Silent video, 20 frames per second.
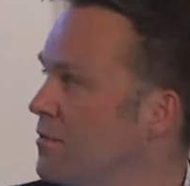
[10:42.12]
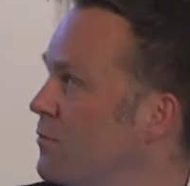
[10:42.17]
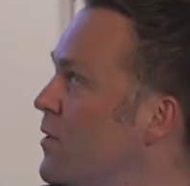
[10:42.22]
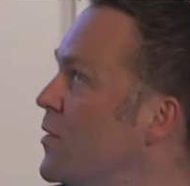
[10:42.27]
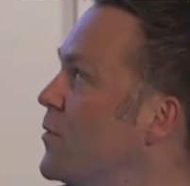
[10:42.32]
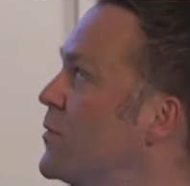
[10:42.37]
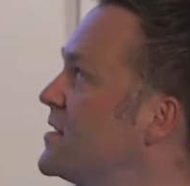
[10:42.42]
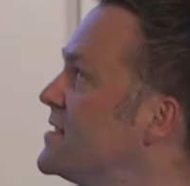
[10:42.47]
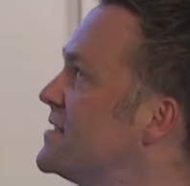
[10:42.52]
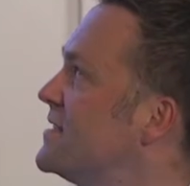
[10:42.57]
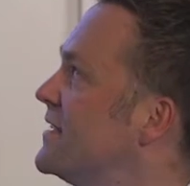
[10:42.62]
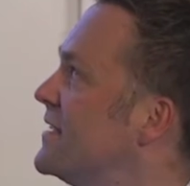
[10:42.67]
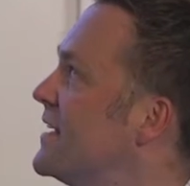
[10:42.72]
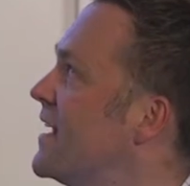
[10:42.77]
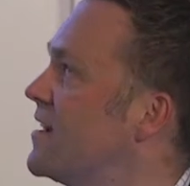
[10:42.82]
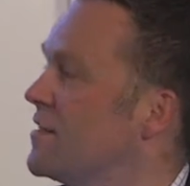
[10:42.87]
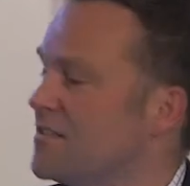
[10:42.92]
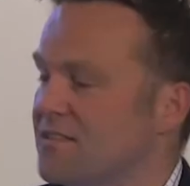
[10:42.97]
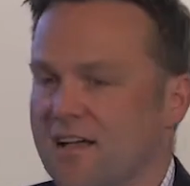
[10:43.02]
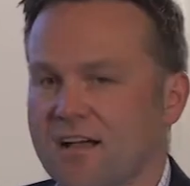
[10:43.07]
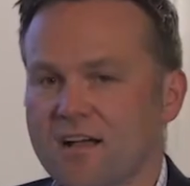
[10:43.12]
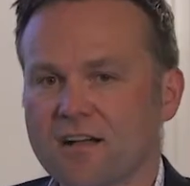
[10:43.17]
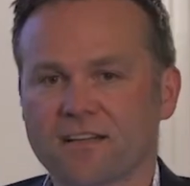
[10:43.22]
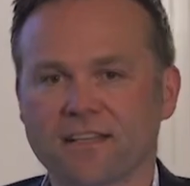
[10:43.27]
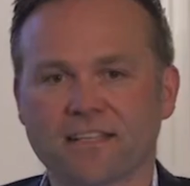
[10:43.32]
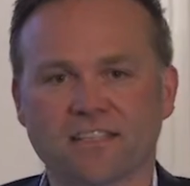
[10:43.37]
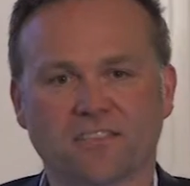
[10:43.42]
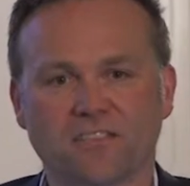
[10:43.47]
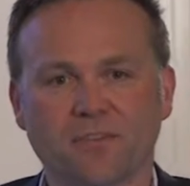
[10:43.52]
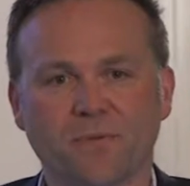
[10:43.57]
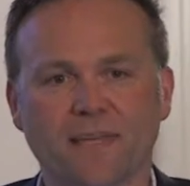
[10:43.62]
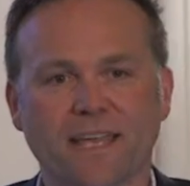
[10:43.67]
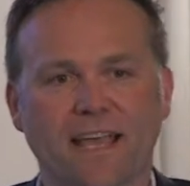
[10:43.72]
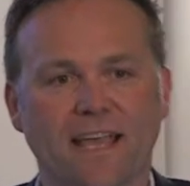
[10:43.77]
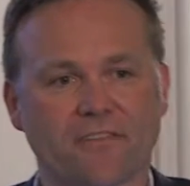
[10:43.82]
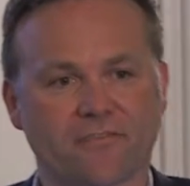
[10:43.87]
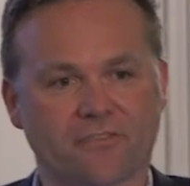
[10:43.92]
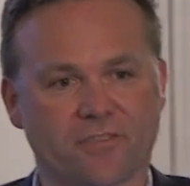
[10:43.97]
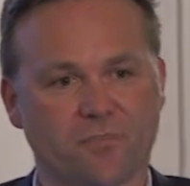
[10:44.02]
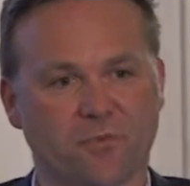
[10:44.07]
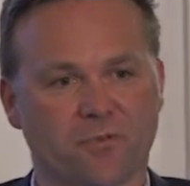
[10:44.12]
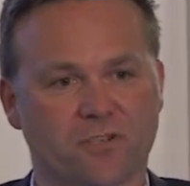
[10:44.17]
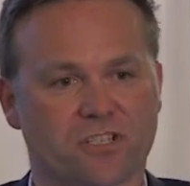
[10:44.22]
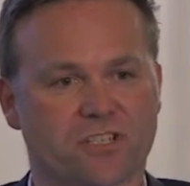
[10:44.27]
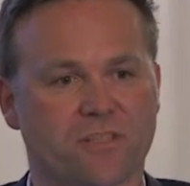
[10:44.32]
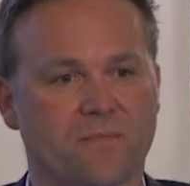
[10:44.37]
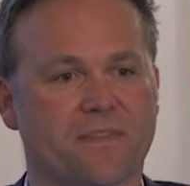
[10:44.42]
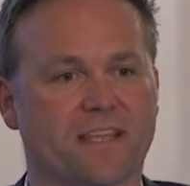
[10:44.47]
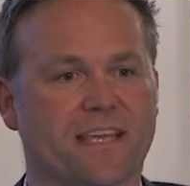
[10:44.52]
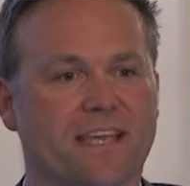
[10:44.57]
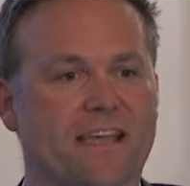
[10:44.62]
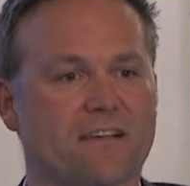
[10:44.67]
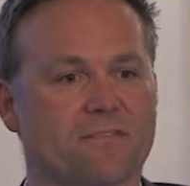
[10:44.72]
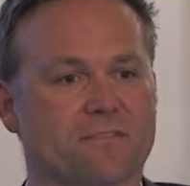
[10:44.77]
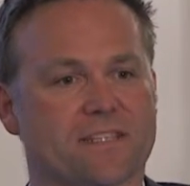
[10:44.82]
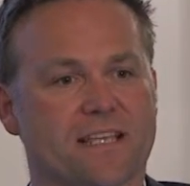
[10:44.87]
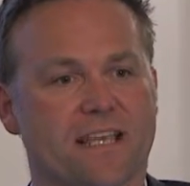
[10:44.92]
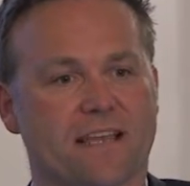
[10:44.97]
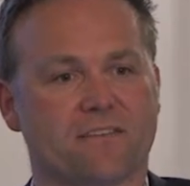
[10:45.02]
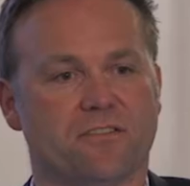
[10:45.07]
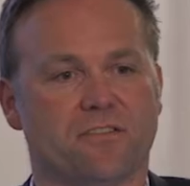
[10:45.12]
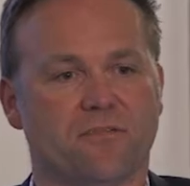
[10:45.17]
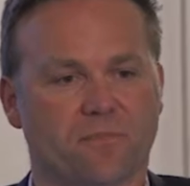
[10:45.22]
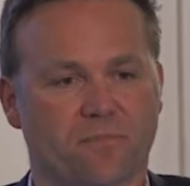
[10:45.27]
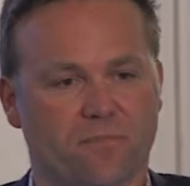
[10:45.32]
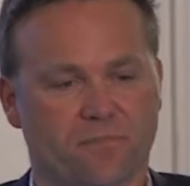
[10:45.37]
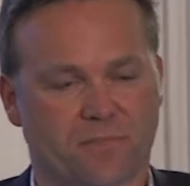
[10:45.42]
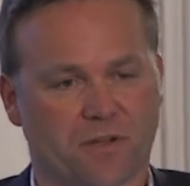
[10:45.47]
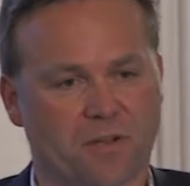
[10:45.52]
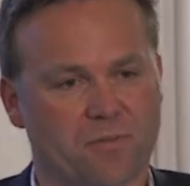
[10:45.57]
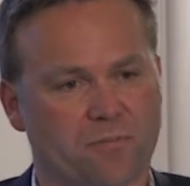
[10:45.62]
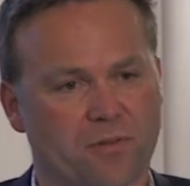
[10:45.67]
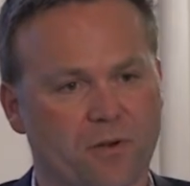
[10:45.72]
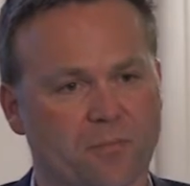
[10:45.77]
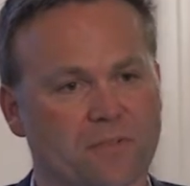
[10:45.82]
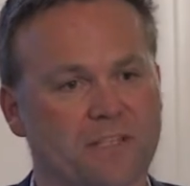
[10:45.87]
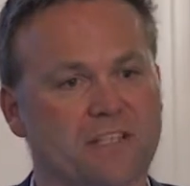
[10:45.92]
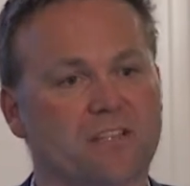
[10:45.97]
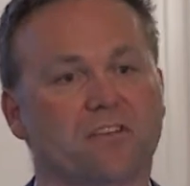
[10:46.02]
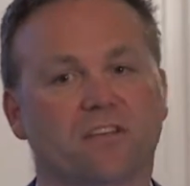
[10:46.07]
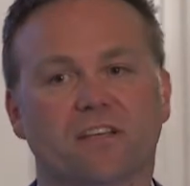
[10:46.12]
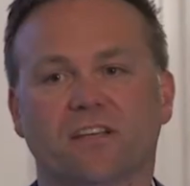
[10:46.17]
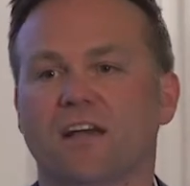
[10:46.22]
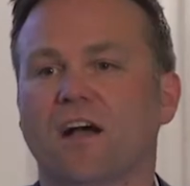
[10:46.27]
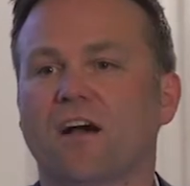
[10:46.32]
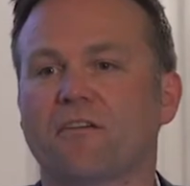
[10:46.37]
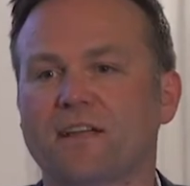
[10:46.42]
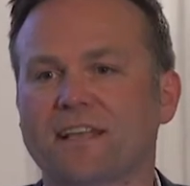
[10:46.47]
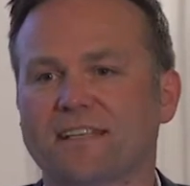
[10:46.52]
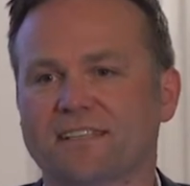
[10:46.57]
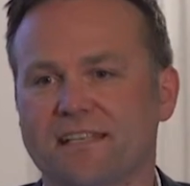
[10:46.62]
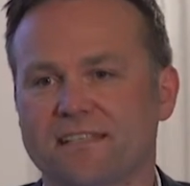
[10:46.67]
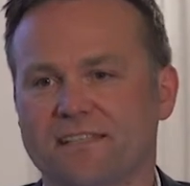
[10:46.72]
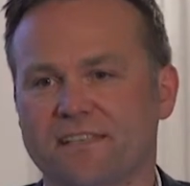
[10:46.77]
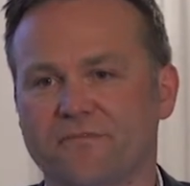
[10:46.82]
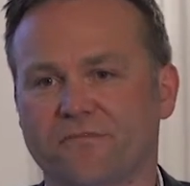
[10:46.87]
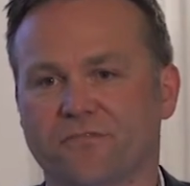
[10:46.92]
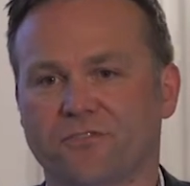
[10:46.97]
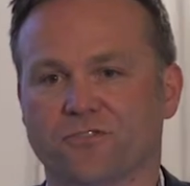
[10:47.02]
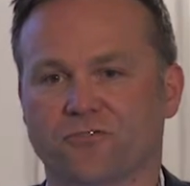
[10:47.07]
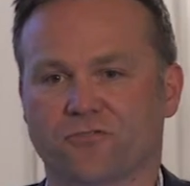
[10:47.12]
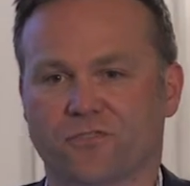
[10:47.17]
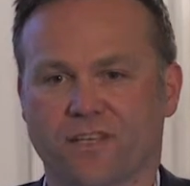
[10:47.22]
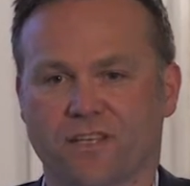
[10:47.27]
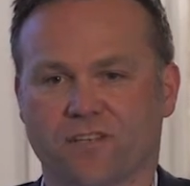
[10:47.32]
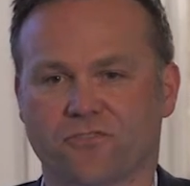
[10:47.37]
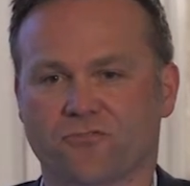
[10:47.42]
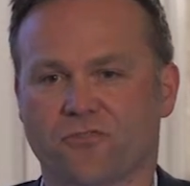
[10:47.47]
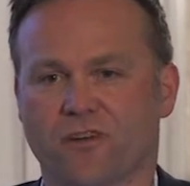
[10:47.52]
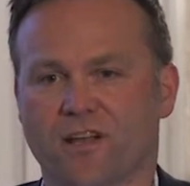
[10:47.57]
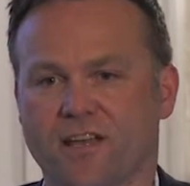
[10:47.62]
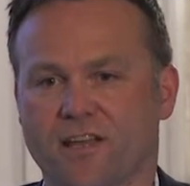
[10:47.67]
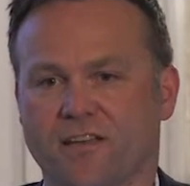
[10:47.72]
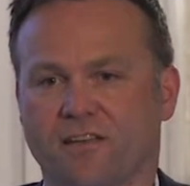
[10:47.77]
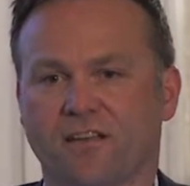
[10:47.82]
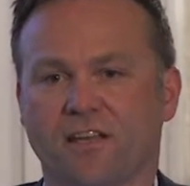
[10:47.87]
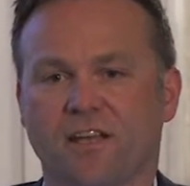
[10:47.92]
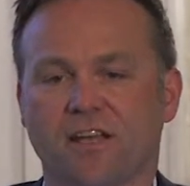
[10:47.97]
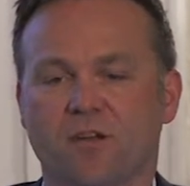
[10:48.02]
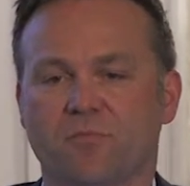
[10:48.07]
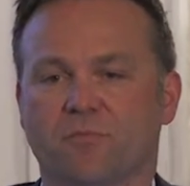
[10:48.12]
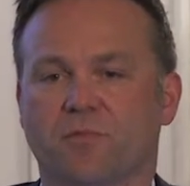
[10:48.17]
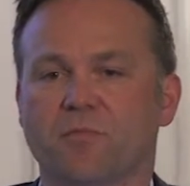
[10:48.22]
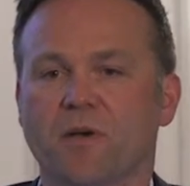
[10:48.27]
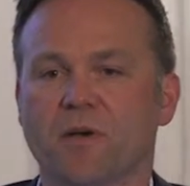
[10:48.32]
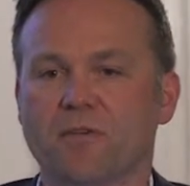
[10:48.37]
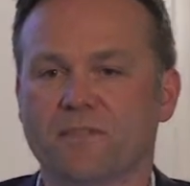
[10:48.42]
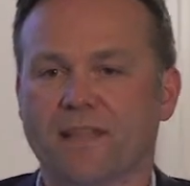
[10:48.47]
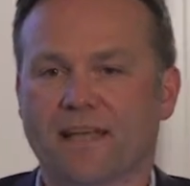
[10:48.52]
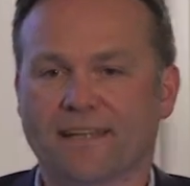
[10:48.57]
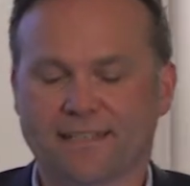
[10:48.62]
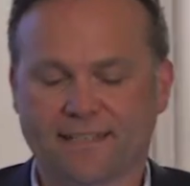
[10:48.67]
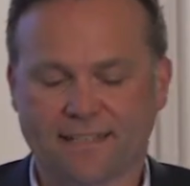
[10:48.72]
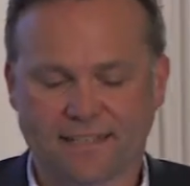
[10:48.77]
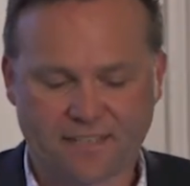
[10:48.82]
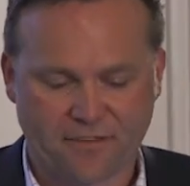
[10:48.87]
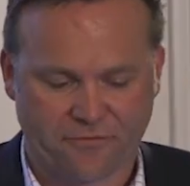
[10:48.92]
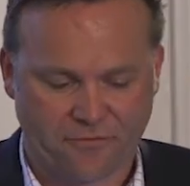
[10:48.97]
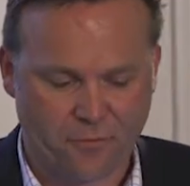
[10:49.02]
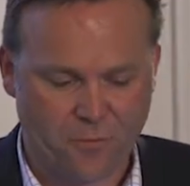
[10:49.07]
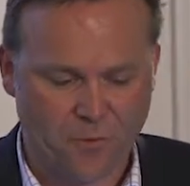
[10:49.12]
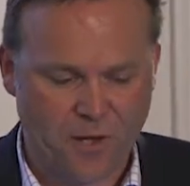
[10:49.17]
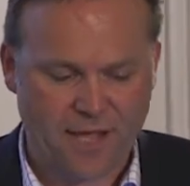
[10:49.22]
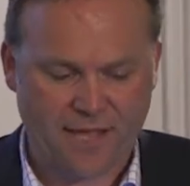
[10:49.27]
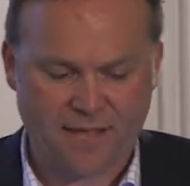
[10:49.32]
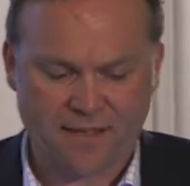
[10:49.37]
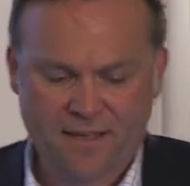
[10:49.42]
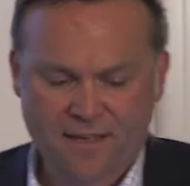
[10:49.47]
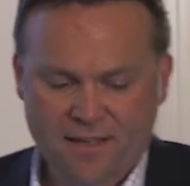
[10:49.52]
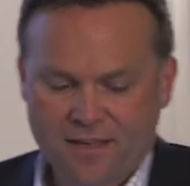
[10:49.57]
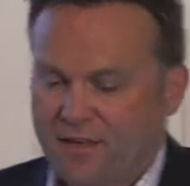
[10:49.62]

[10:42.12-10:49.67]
Will we still hit our targets? Do we have to push something else out? You can probably look at our excess inventory and try and promote that in a different way.